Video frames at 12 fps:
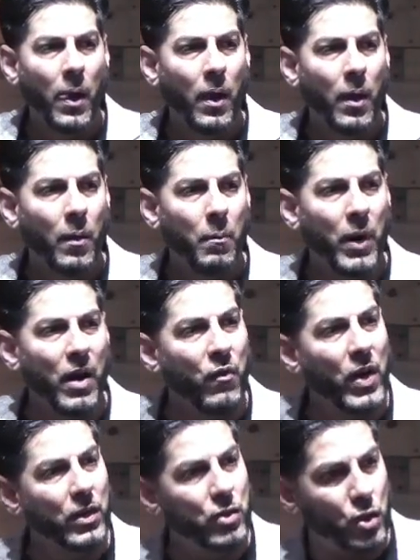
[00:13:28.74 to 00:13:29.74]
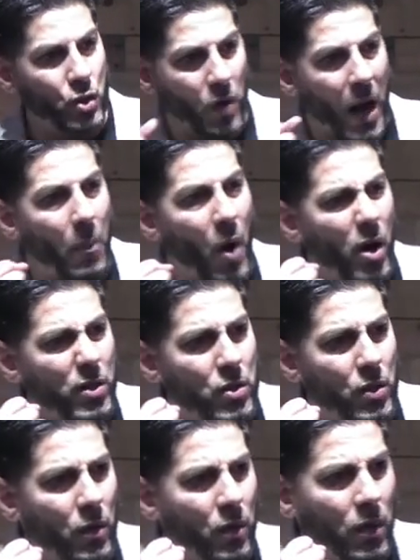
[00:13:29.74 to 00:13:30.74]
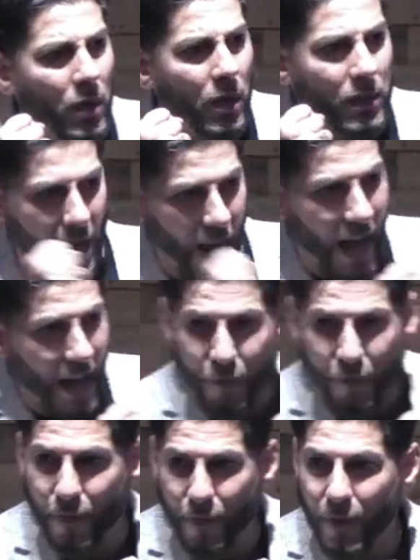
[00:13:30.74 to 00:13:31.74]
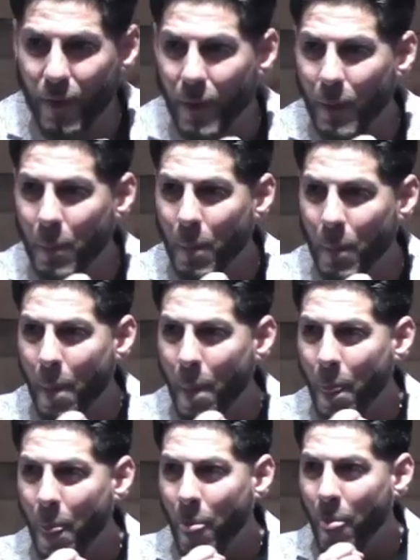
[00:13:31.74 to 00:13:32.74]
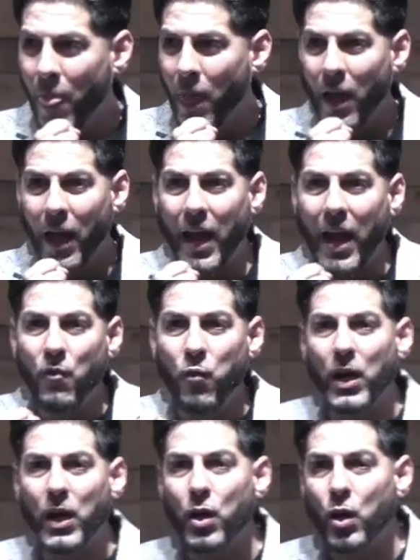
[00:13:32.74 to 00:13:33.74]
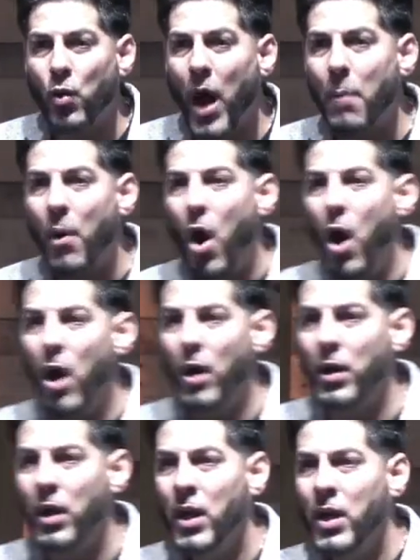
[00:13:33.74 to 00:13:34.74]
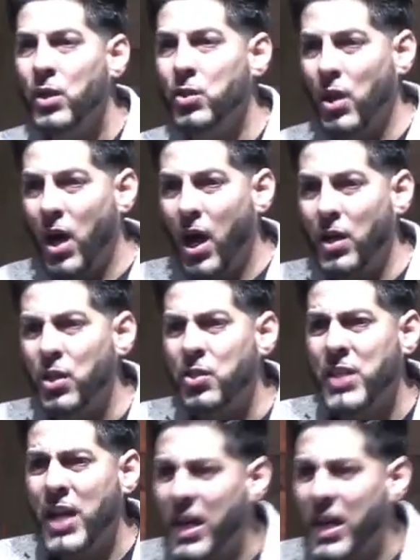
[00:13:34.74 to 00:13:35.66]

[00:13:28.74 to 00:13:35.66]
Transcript: But if we could just grab onto the life if we can grab on to the understanding of